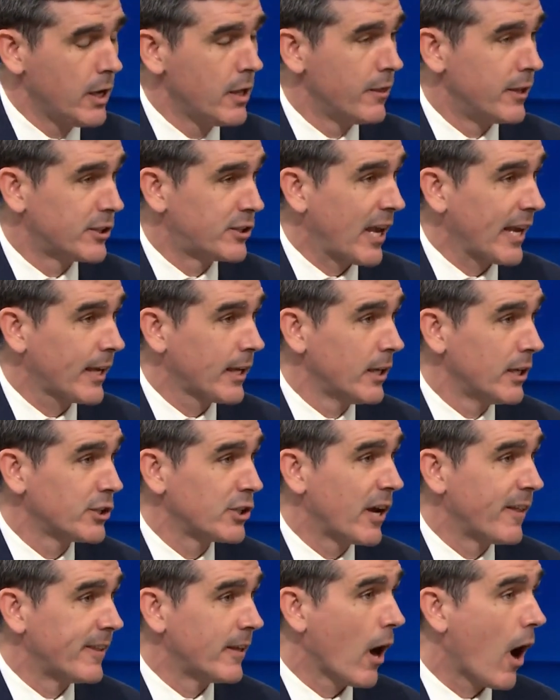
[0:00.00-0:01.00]
The second is
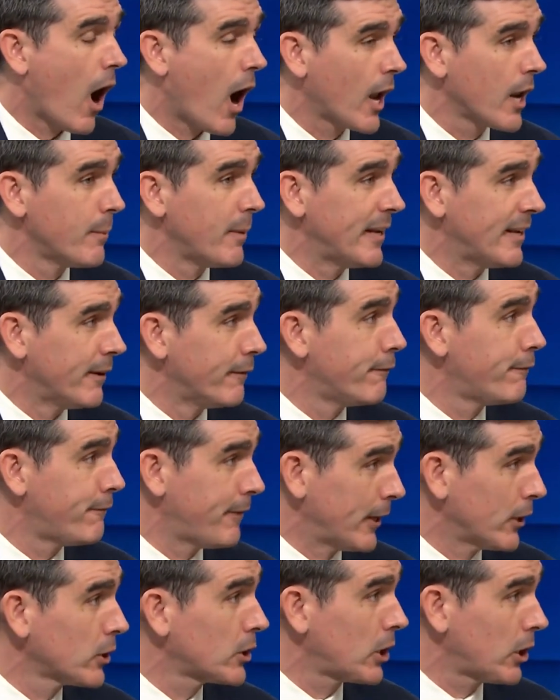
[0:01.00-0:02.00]
on the automated
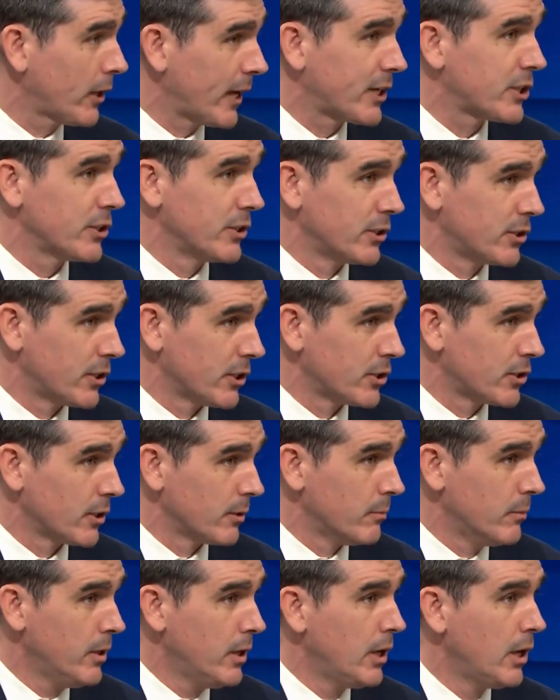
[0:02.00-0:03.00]
fare collection system,
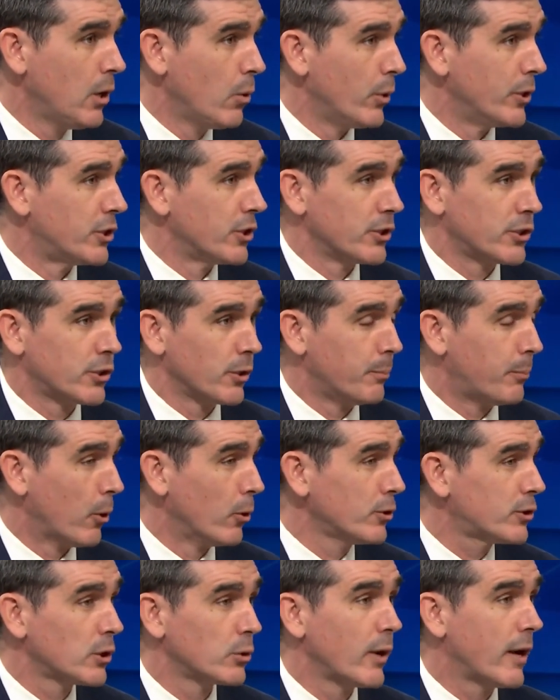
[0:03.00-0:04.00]
which is
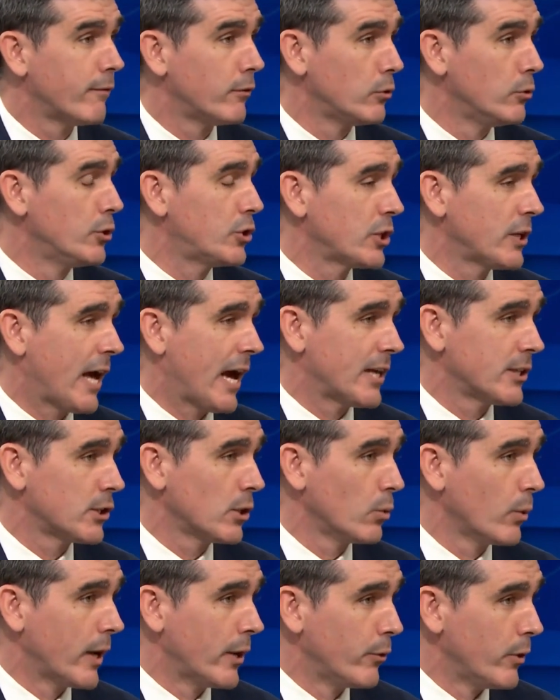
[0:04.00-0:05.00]
supposed to revolutionize
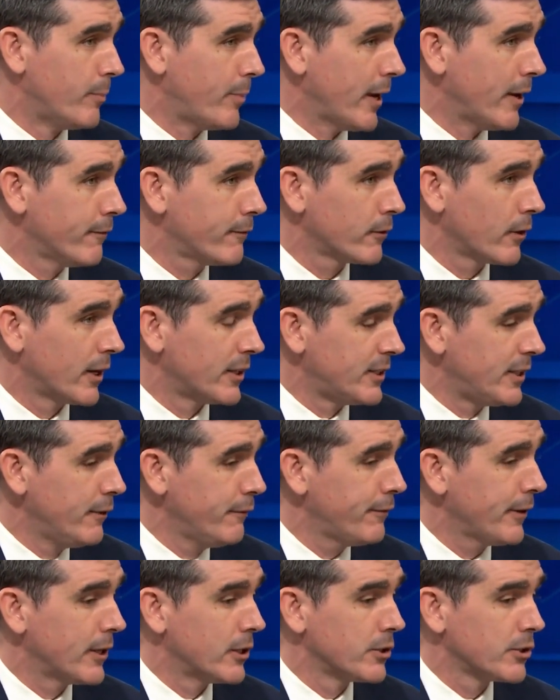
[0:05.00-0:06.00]
the way we pay for our T
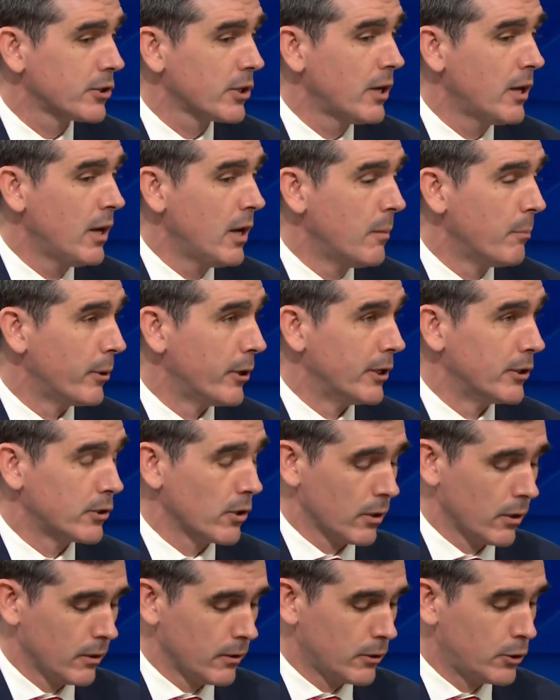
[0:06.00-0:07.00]
fares, but is
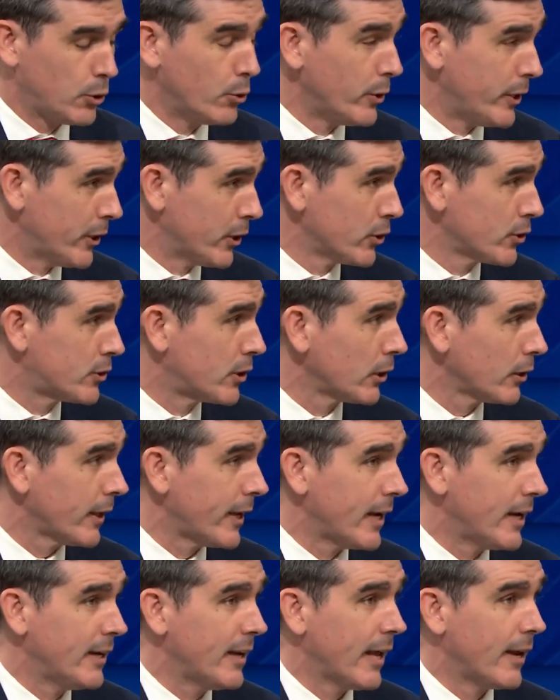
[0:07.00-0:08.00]
2 years
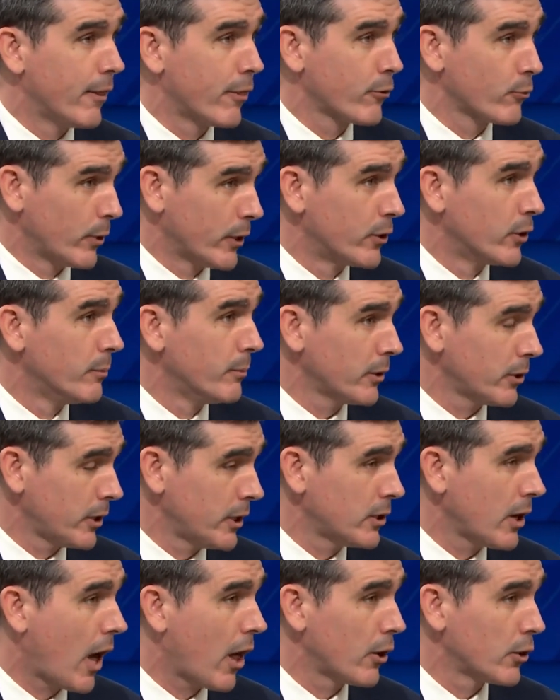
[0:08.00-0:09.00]
delayed and $300
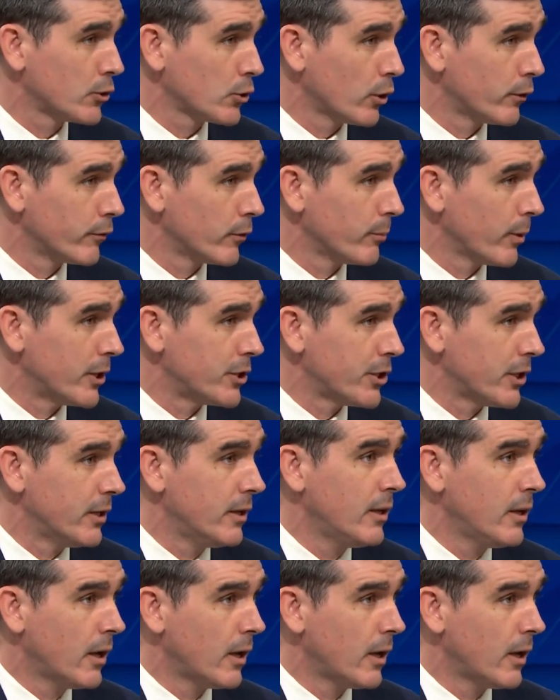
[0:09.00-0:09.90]
million over budget,